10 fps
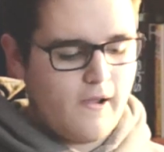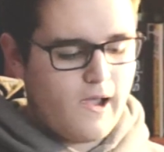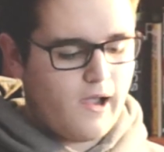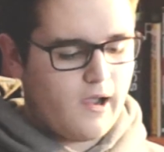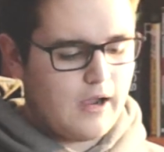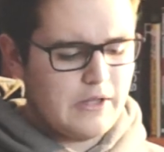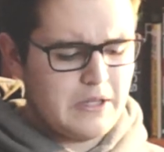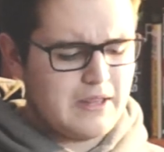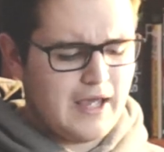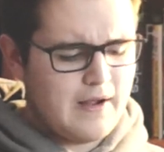Other
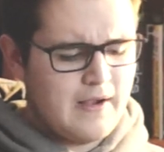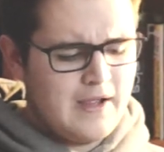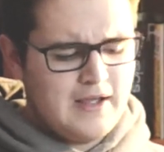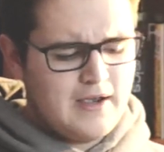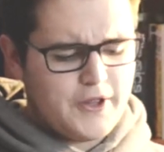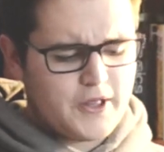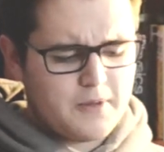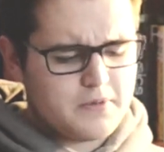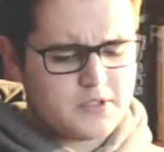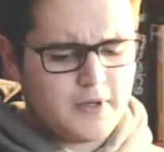than that, I think
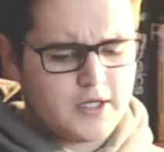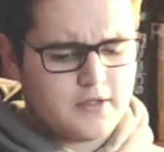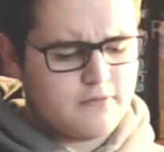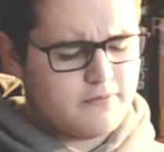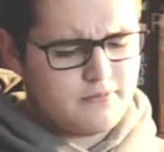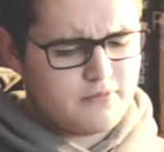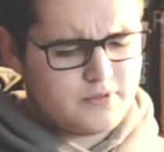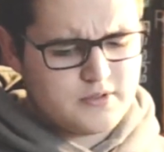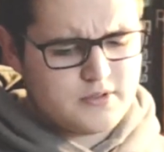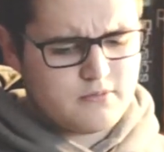the perspective
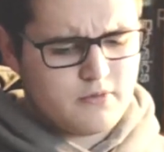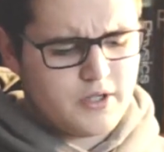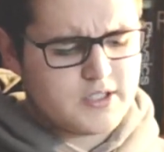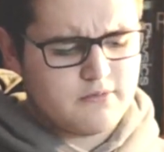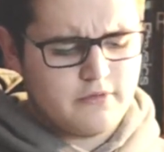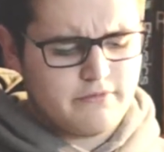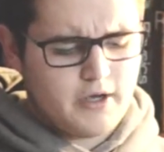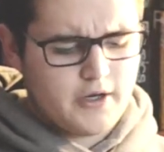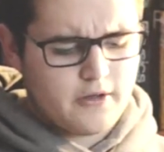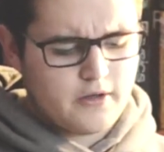was relatively
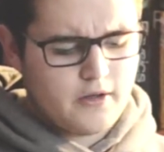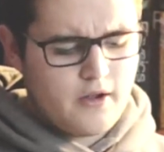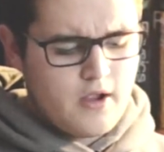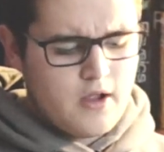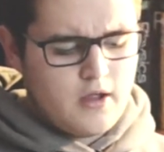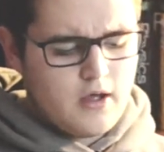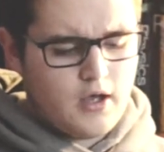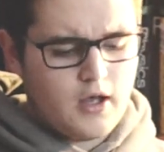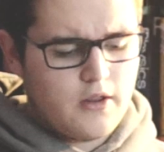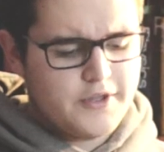fine on
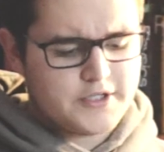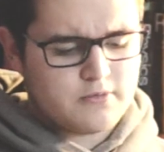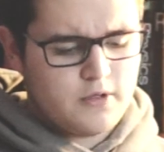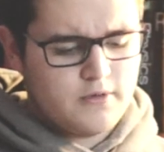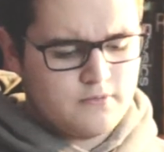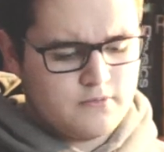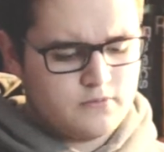it. This one,